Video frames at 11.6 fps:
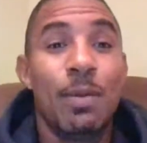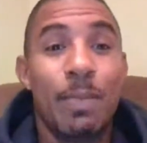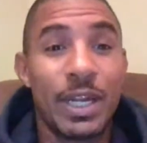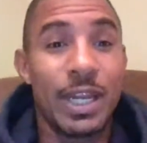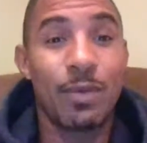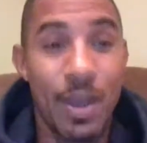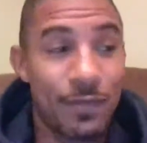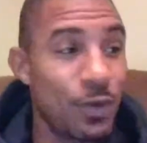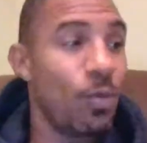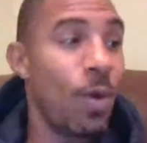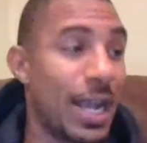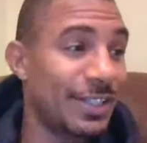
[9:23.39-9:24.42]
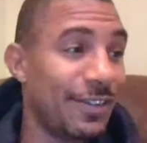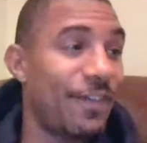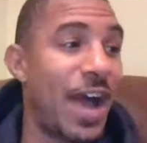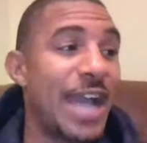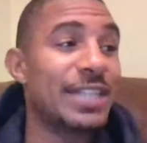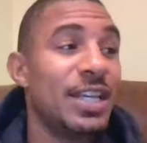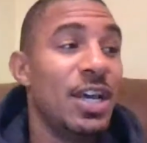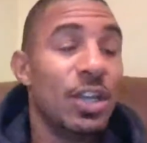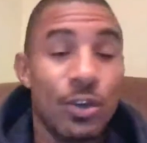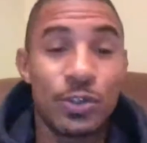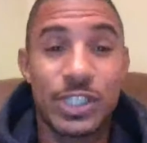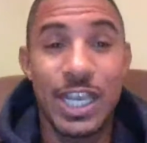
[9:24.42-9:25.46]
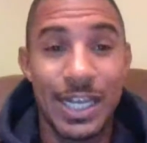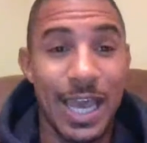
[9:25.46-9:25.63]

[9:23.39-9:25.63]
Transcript: But anyway, if you watch the fights, you see